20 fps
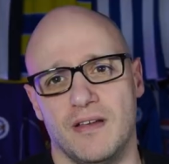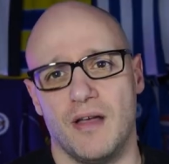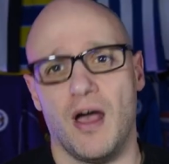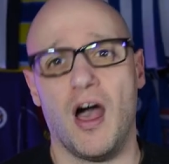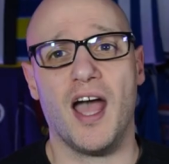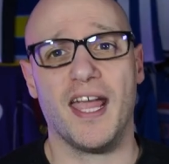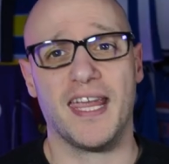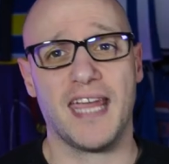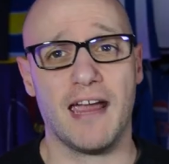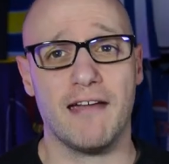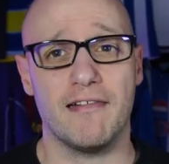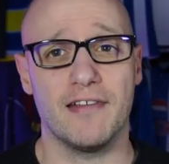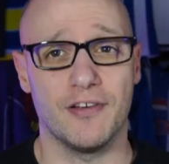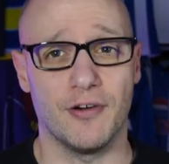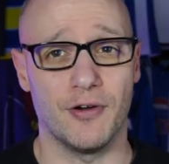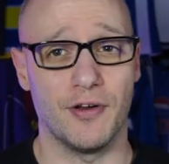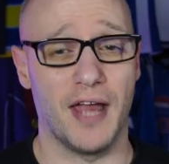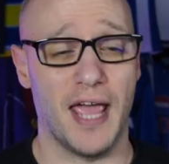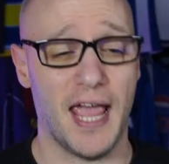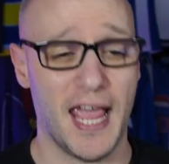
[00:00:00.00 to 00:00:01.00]
I carried
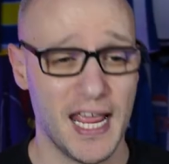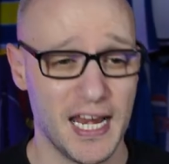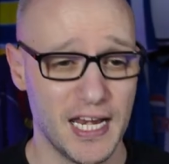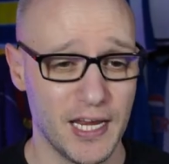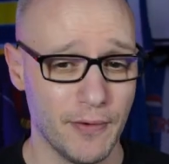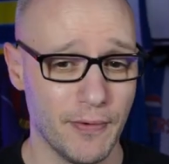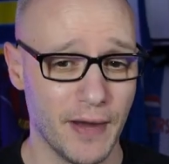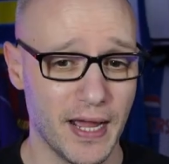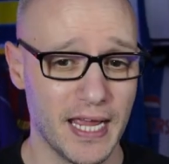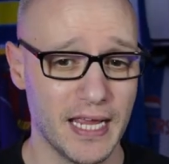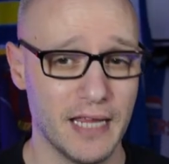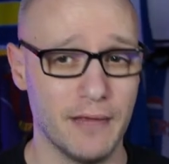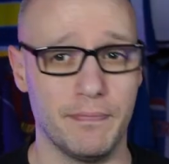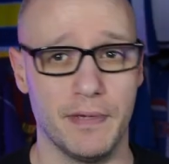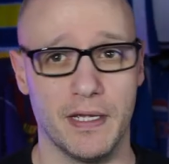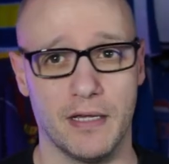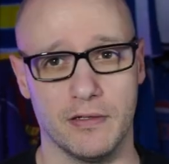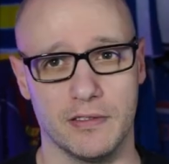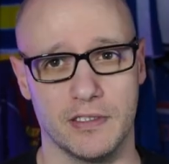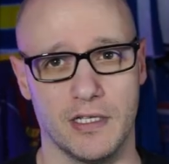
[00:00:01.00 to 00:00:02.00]
on anyway
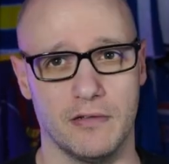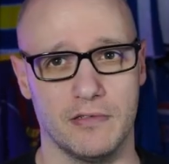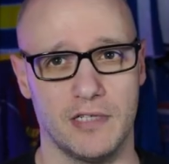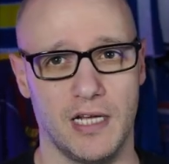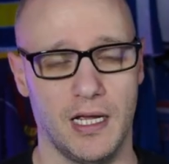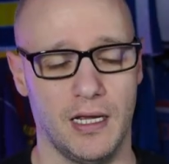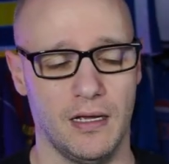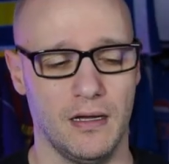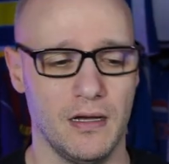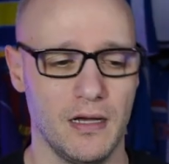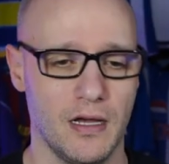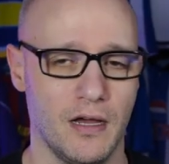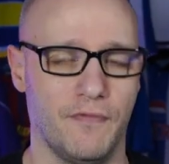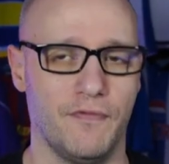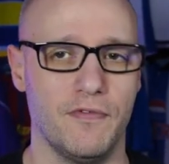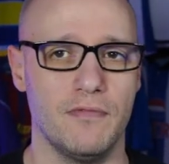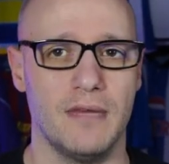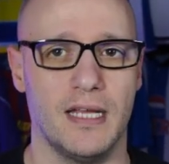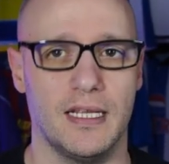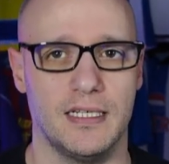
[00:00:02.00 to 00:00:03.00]
because I was like, oh,
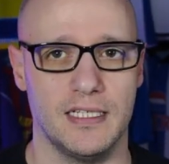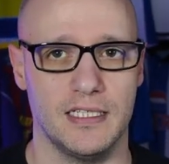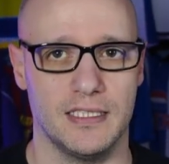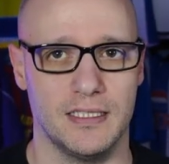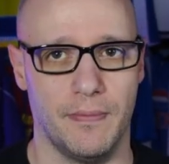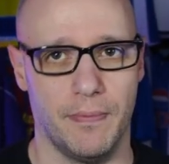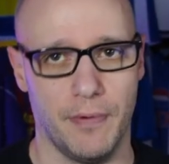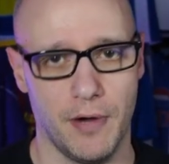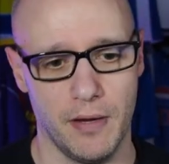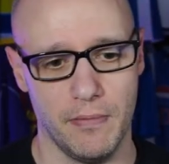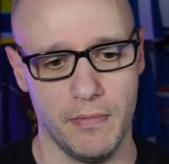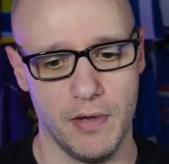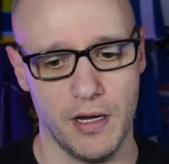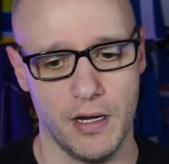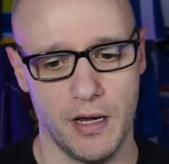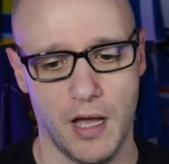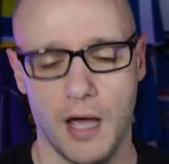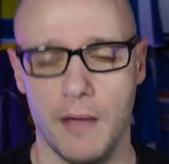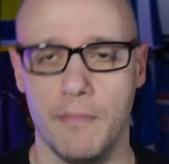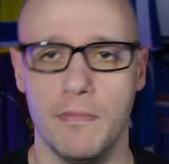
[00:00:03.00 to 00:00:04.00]
from that disappointment,
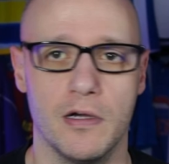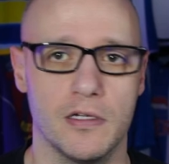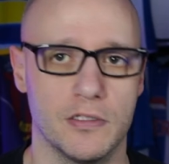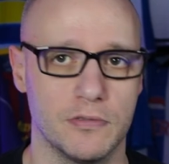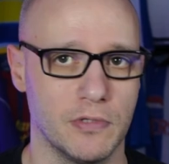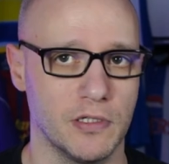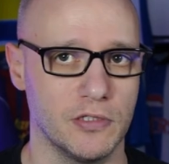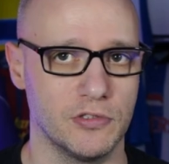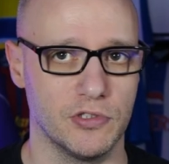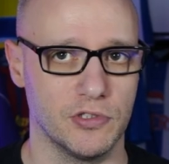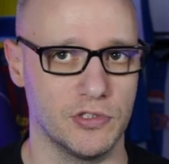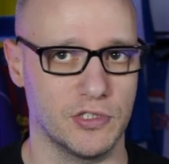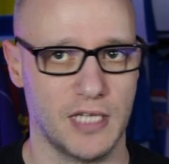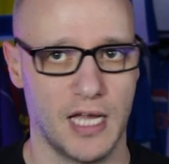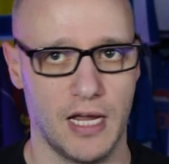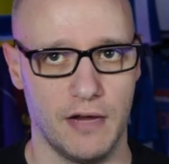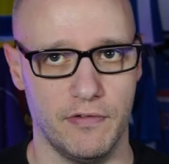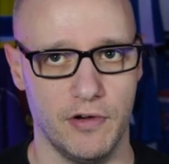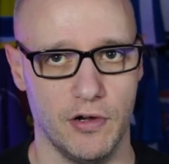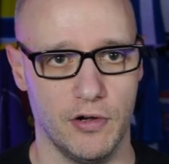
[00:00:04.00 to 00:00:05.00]
I might as well just
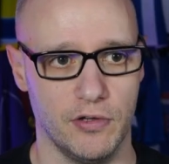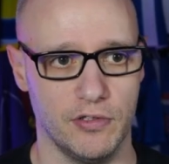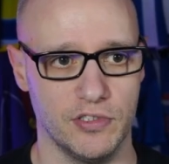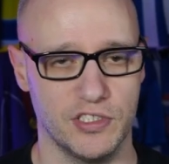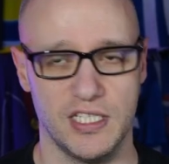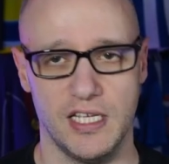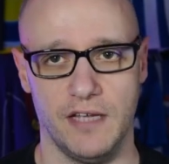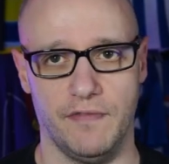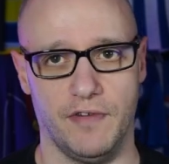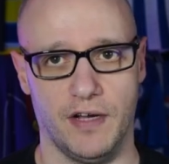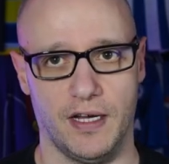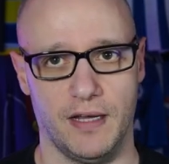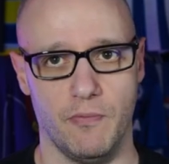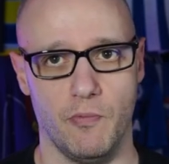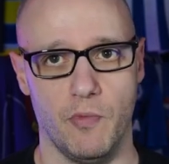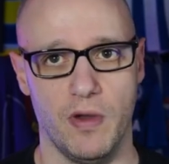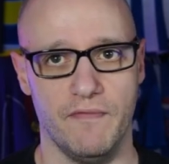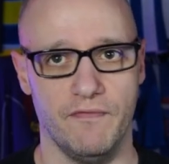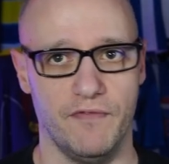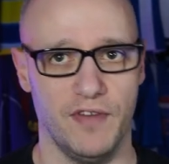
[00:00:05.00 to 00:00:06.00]
carry on and see if I can
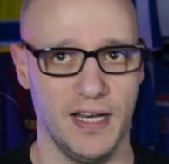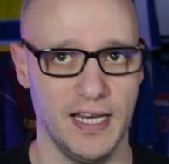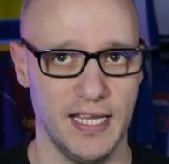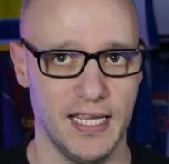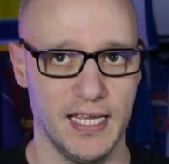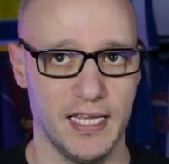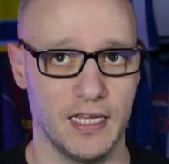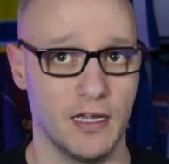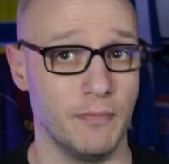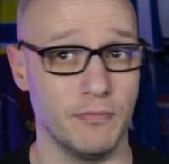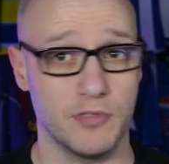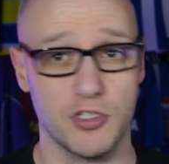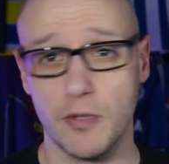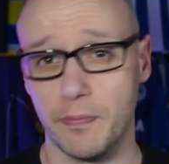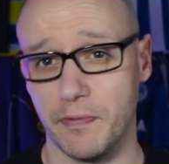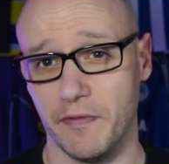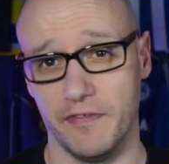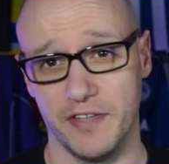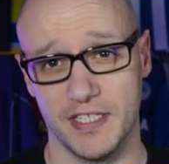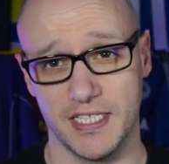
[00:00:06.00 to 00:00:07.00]
win the league on top
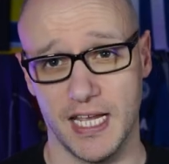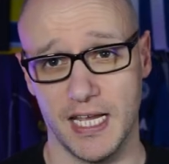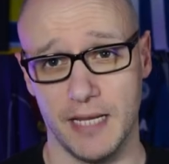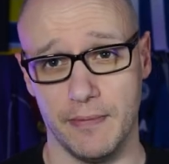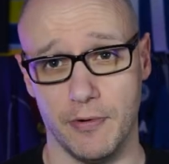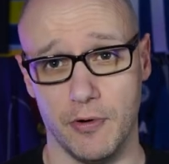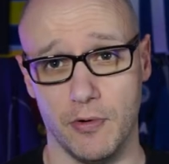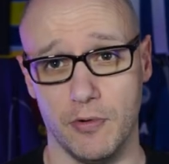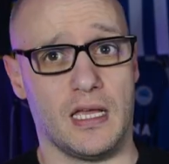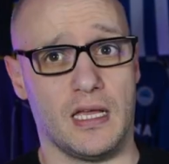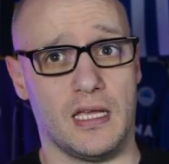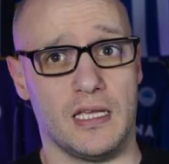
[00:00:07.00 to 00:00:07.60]
of the table.